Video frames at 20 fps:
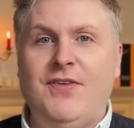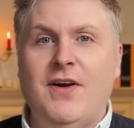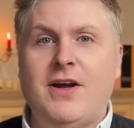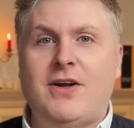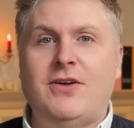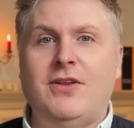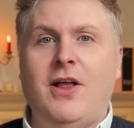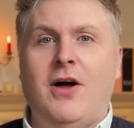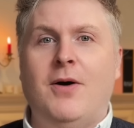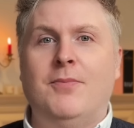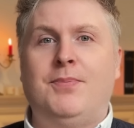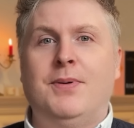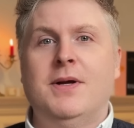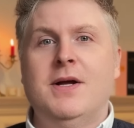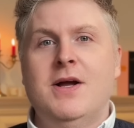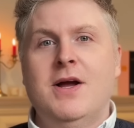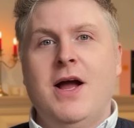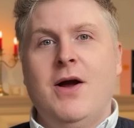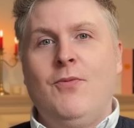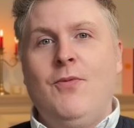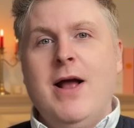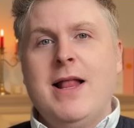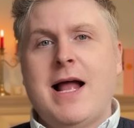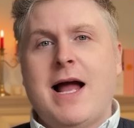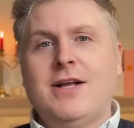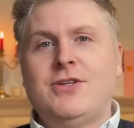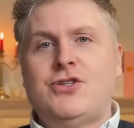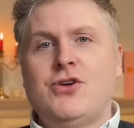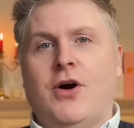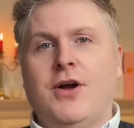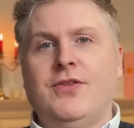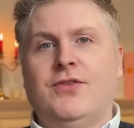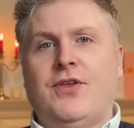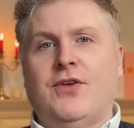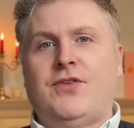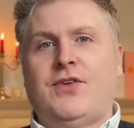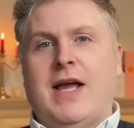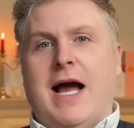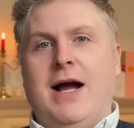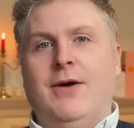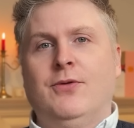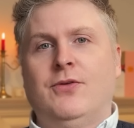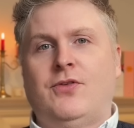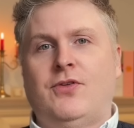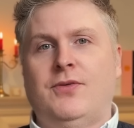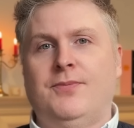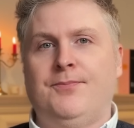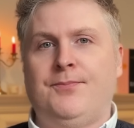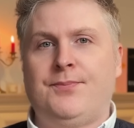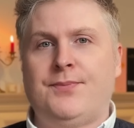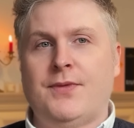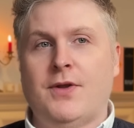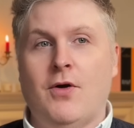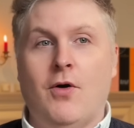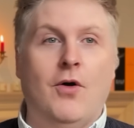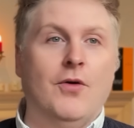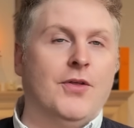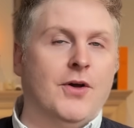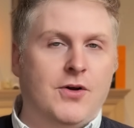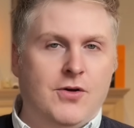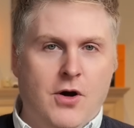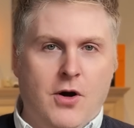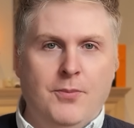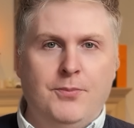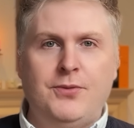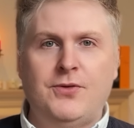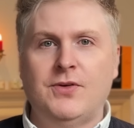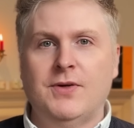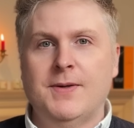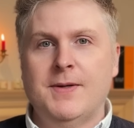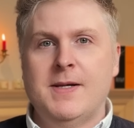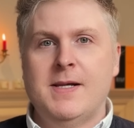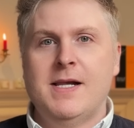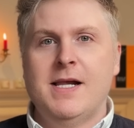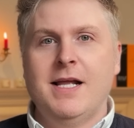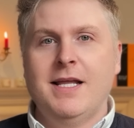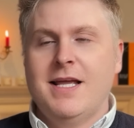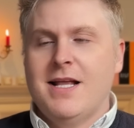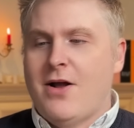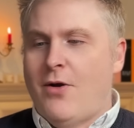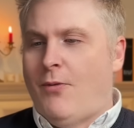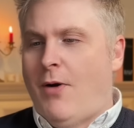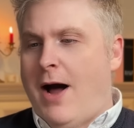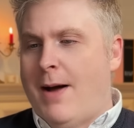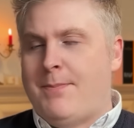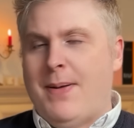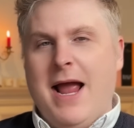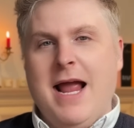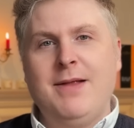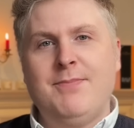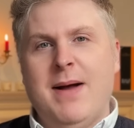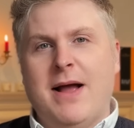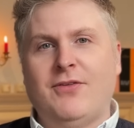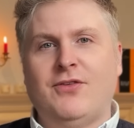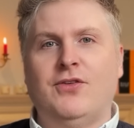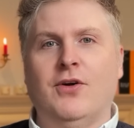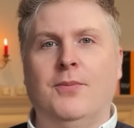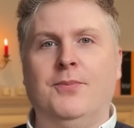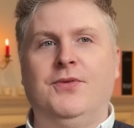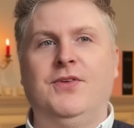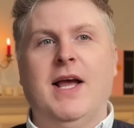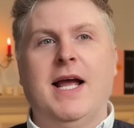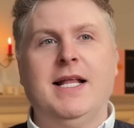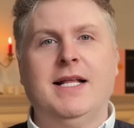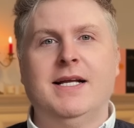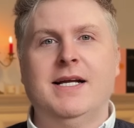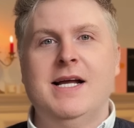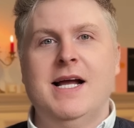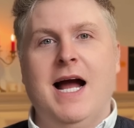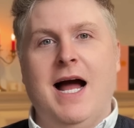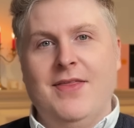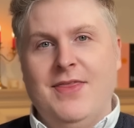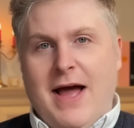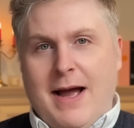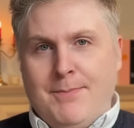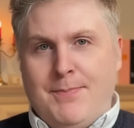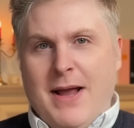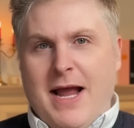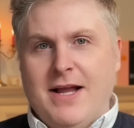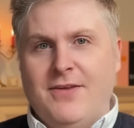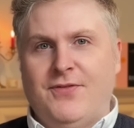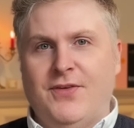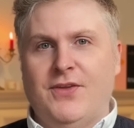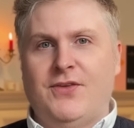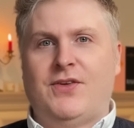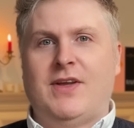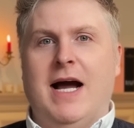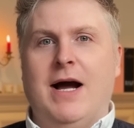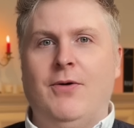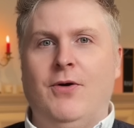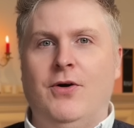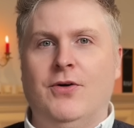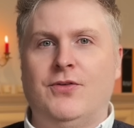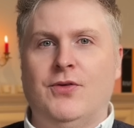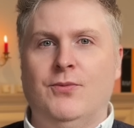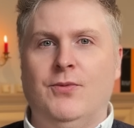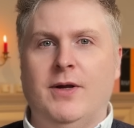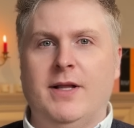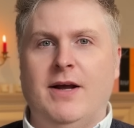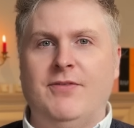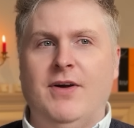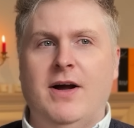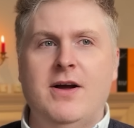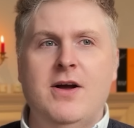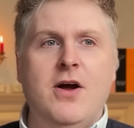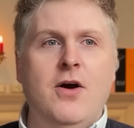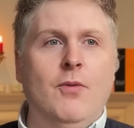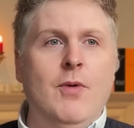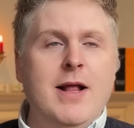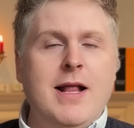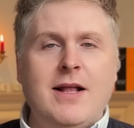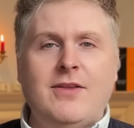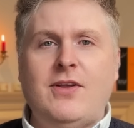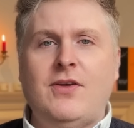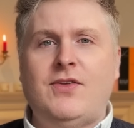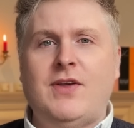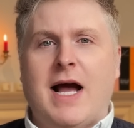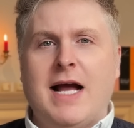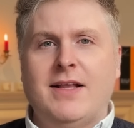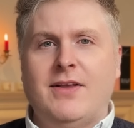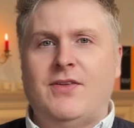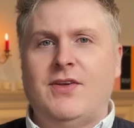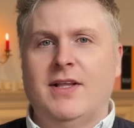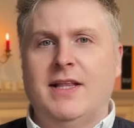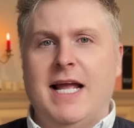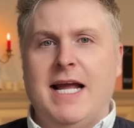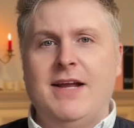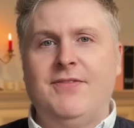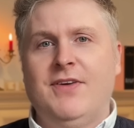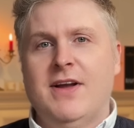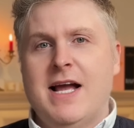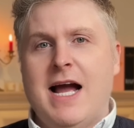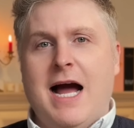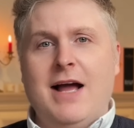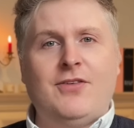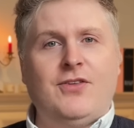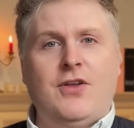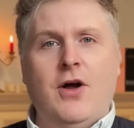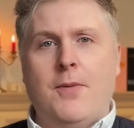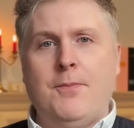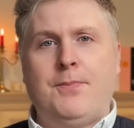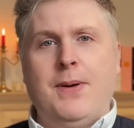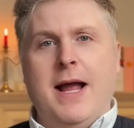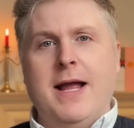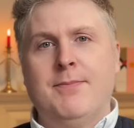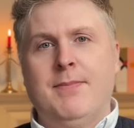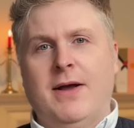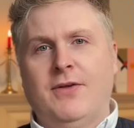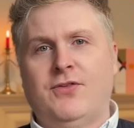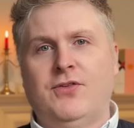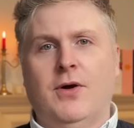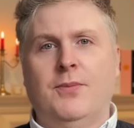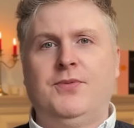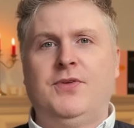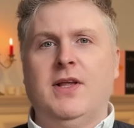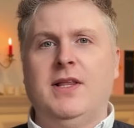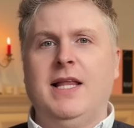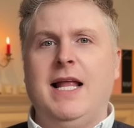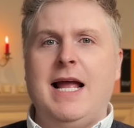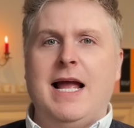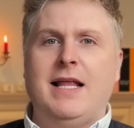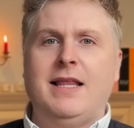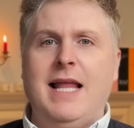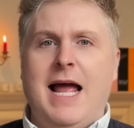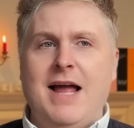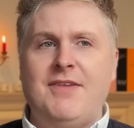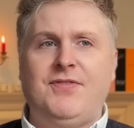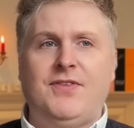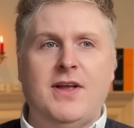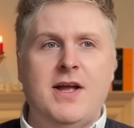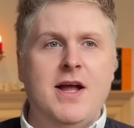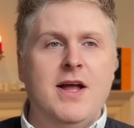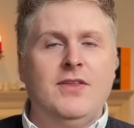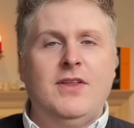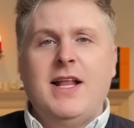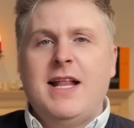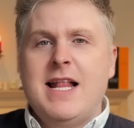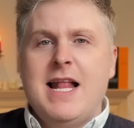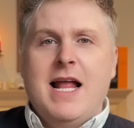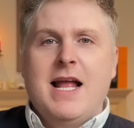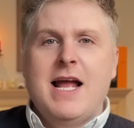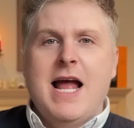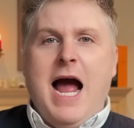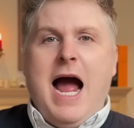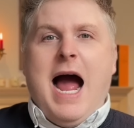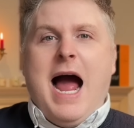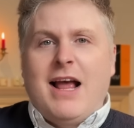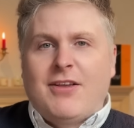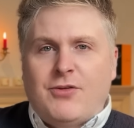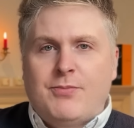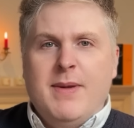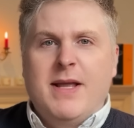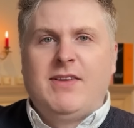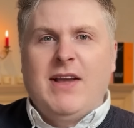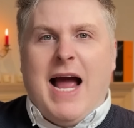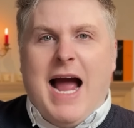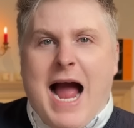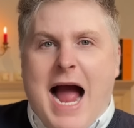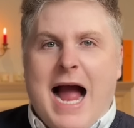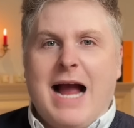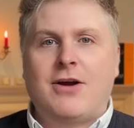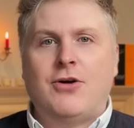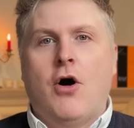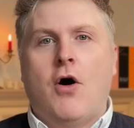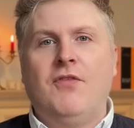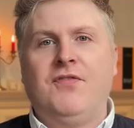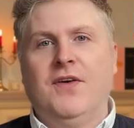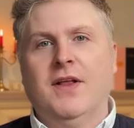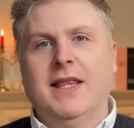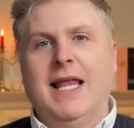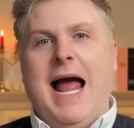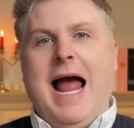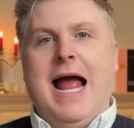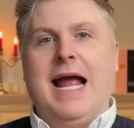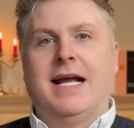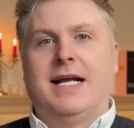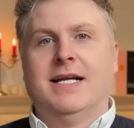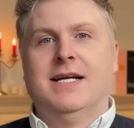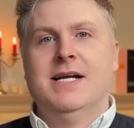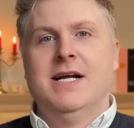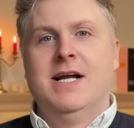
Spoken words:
a club. When I joined the Scouts, or the Cubs, you know what, I paid my subs in, and that paid for the Scout hut and whatever. When I decided to leave, I stopped paying my subs and left. Didn't ask me to hack off a leg